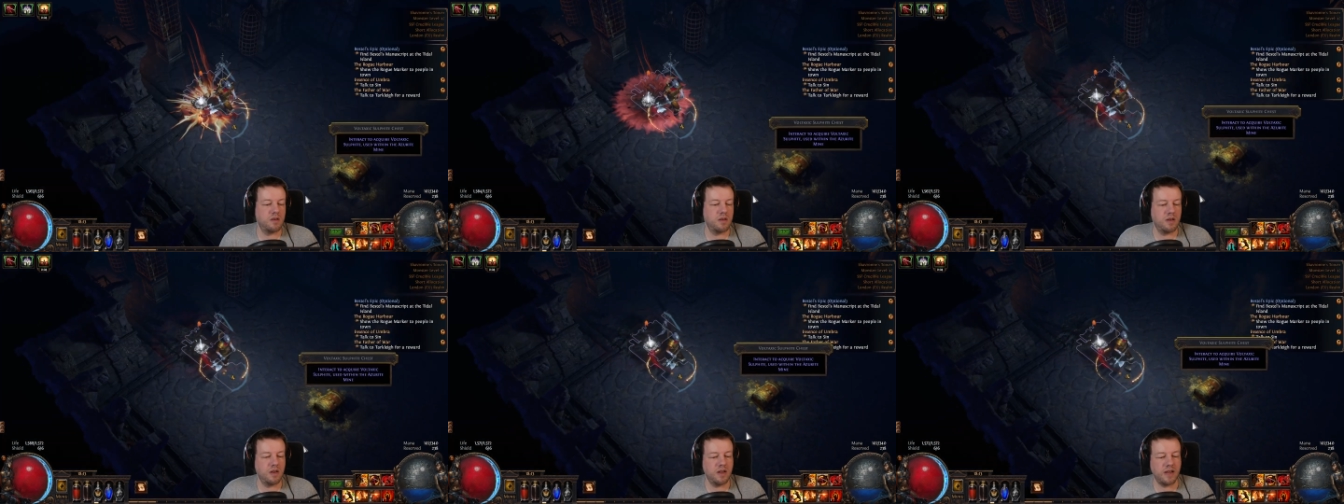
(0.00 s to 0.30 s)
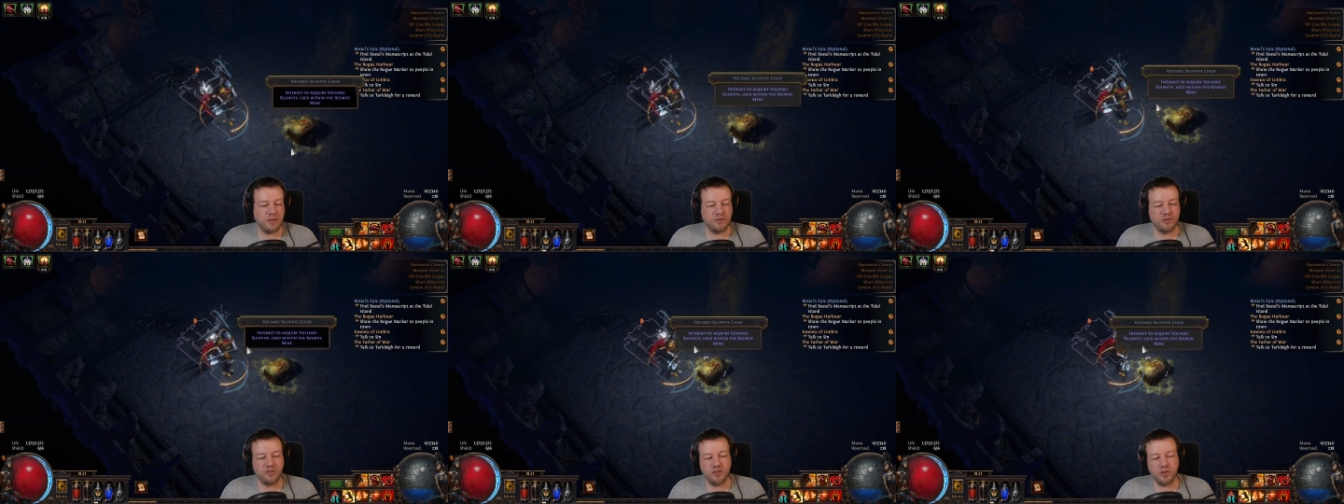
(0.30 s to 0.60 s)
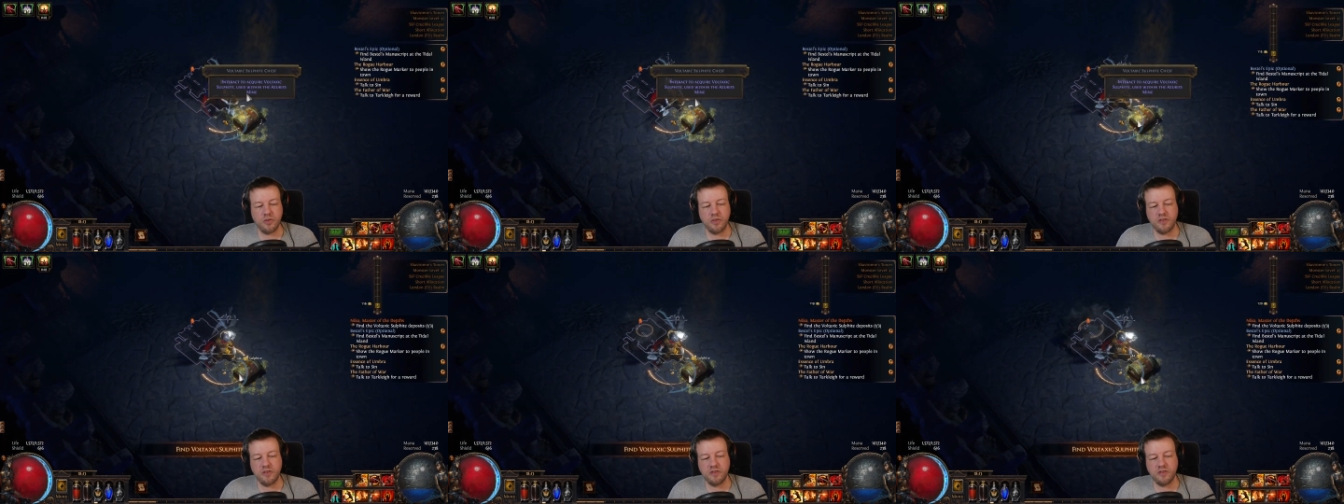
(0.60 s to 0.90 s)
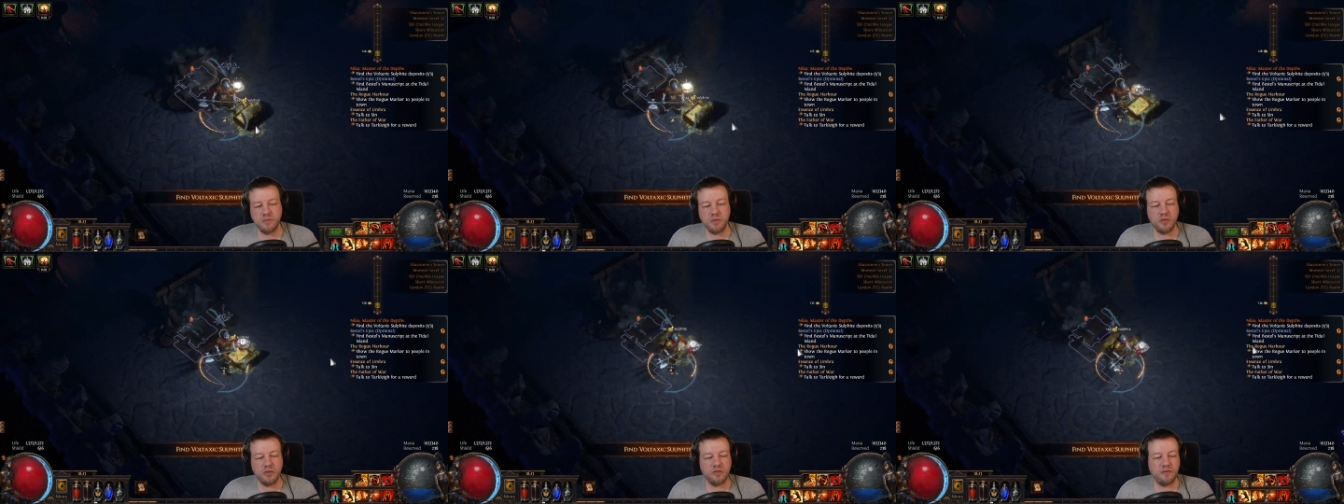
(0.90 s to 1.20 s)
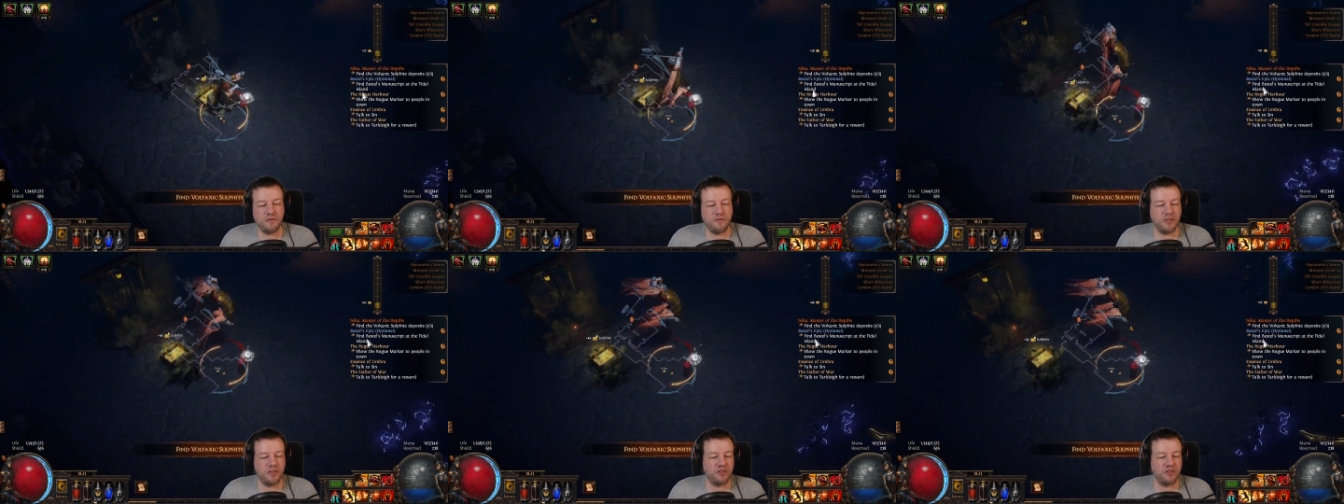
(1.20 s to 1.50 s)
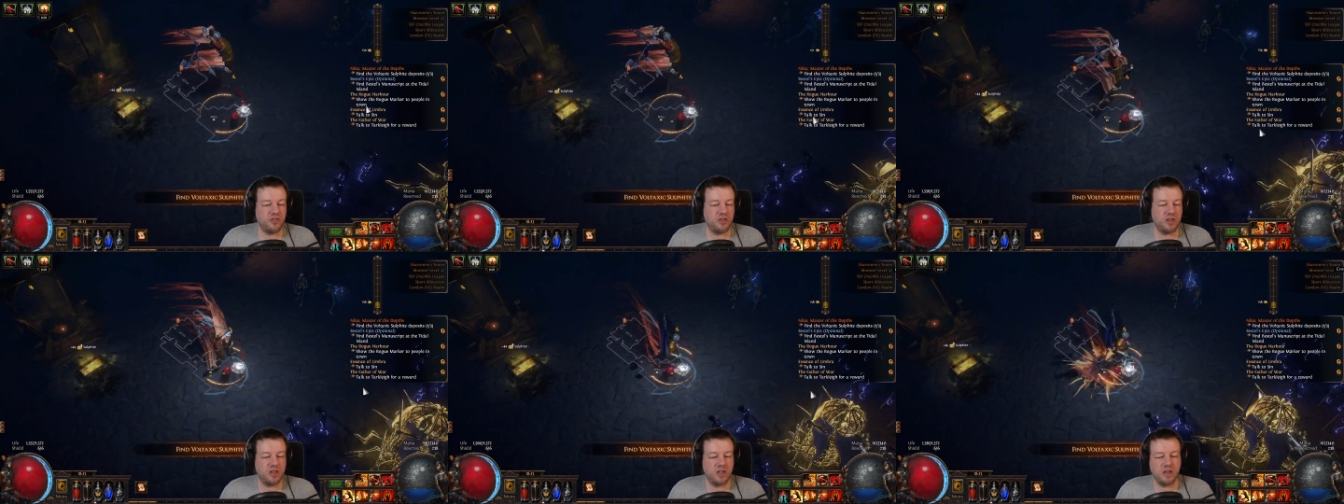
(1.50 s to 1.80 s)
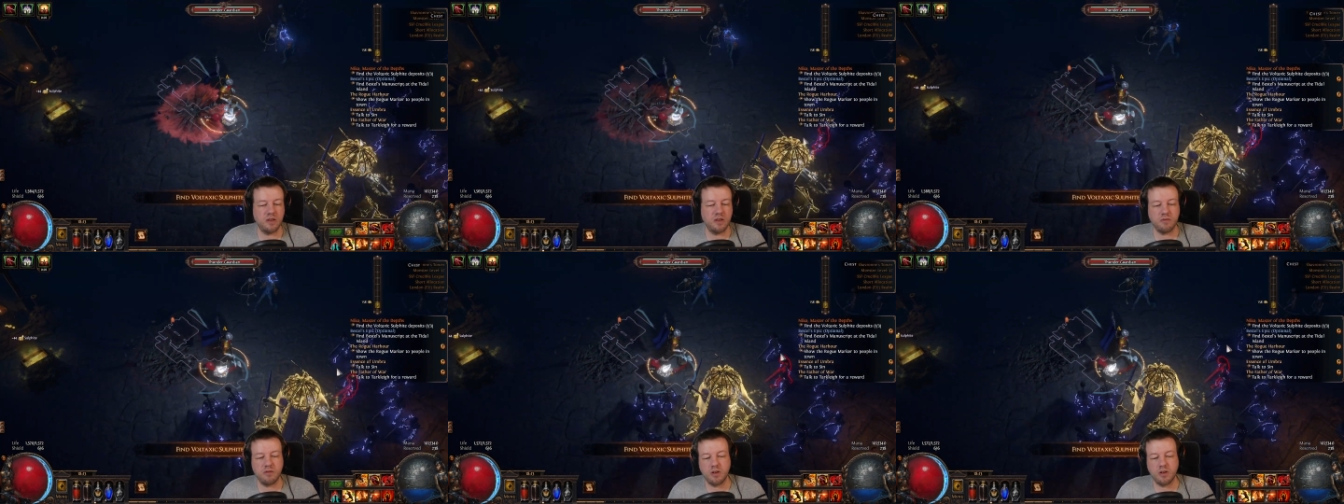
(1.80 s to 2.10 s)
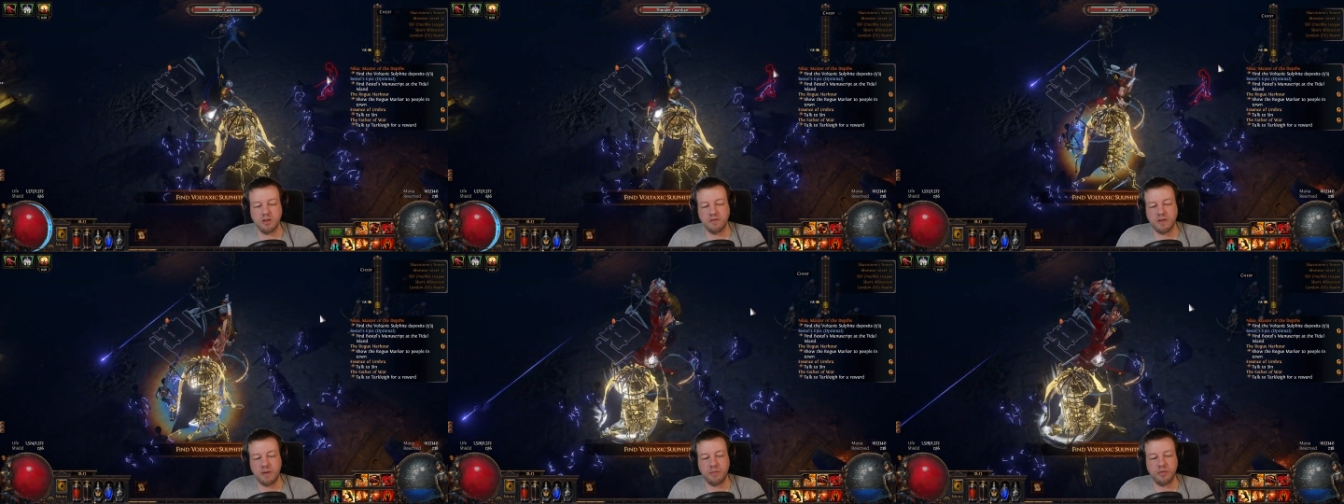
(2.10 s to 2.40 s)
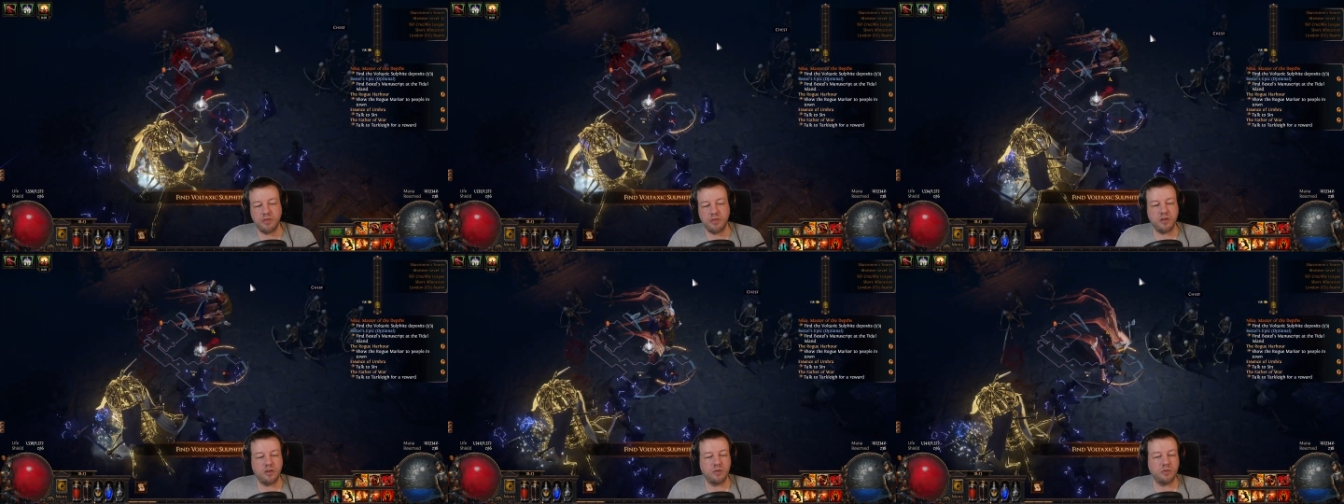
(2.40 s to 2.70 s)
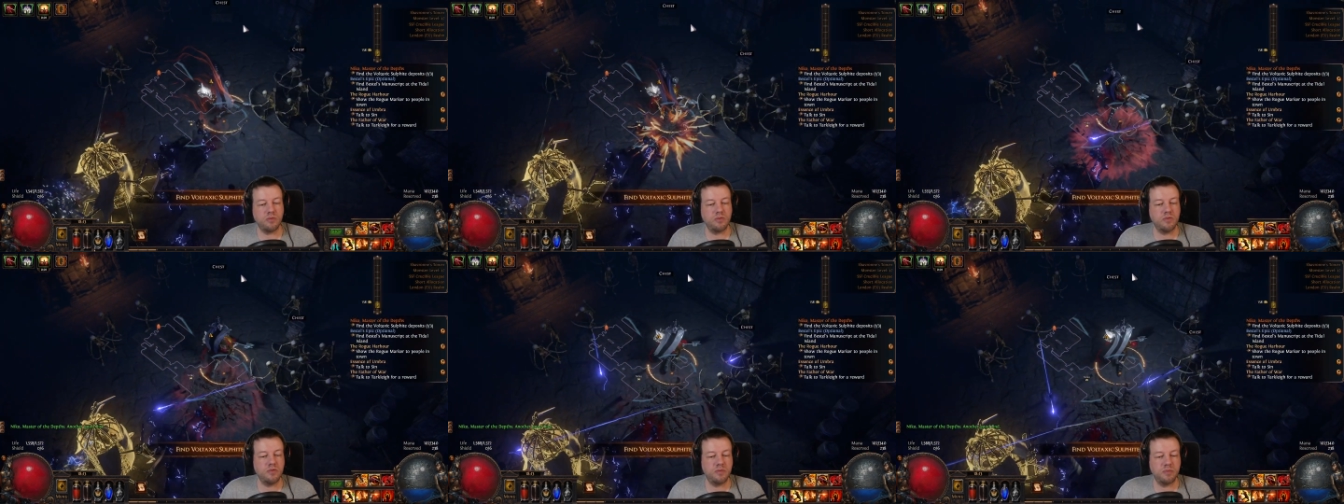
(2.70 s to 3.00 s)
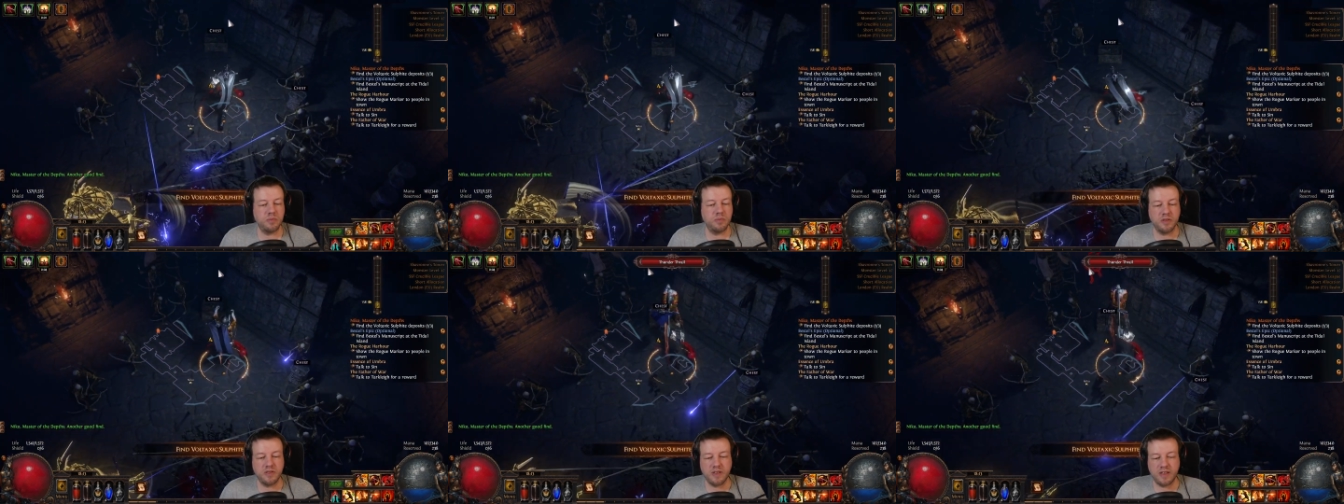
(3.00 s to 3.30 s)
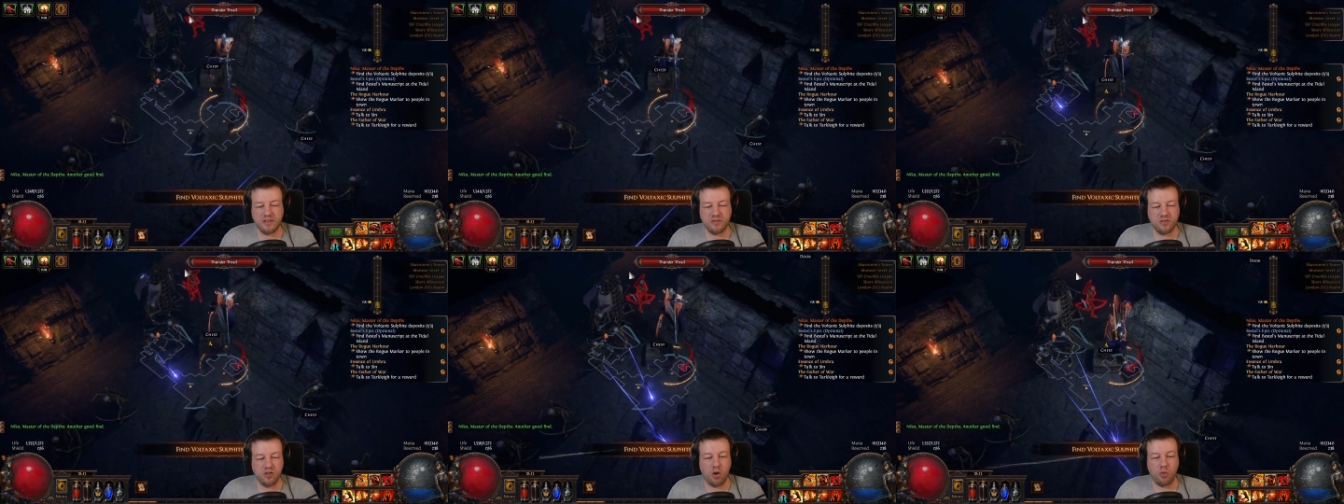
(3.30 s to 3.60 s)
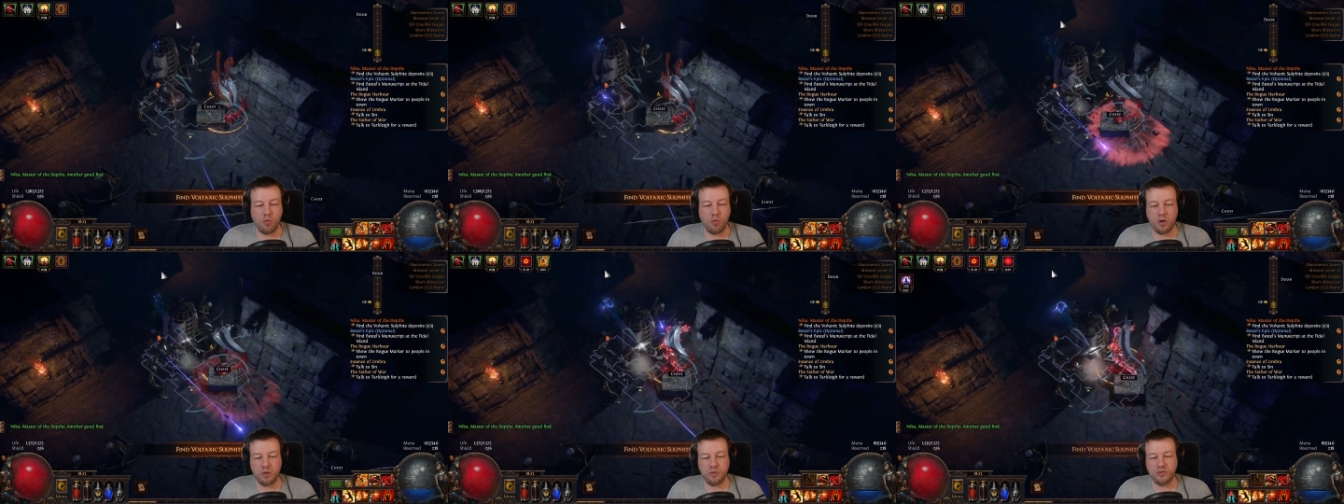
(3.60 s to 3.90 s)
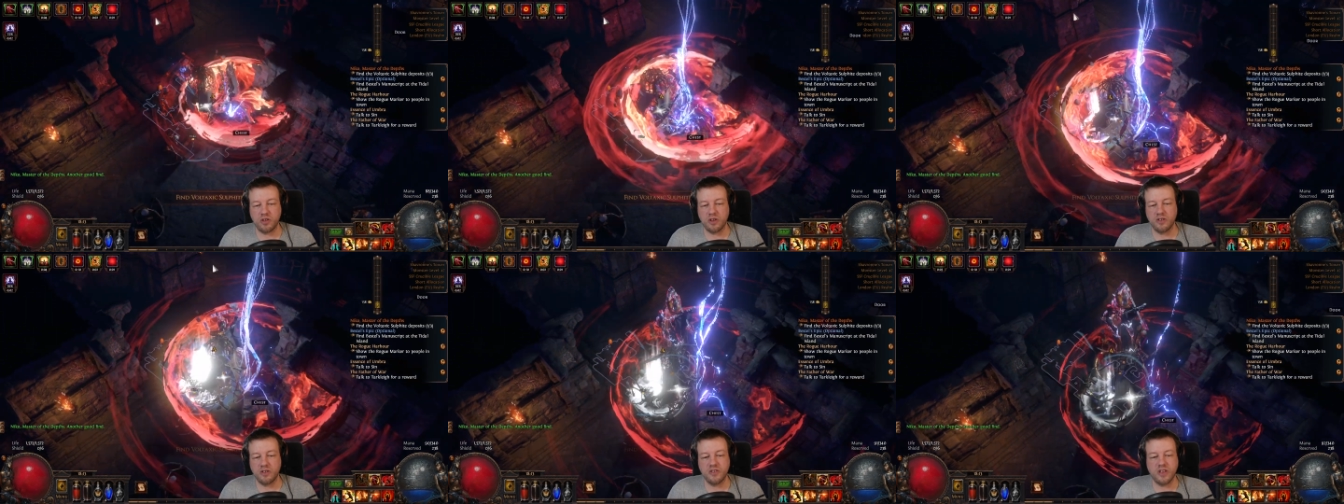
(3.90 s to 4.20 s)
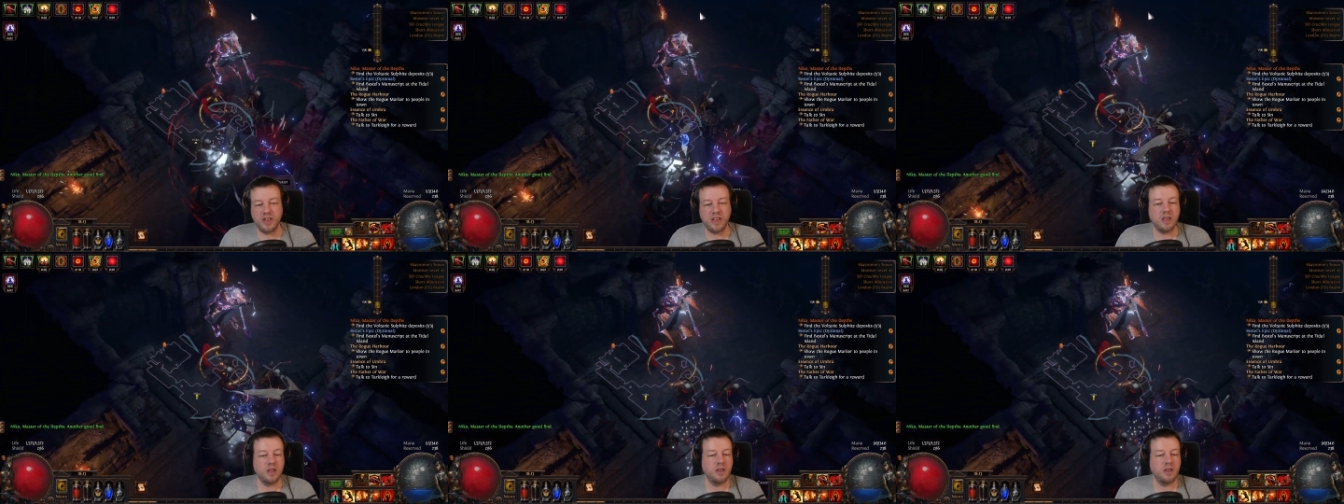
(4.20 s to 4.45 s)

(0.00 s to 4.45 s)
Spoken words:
Now, to do this the most efficiently, I'm going to grab those, but that's not what I was going to say.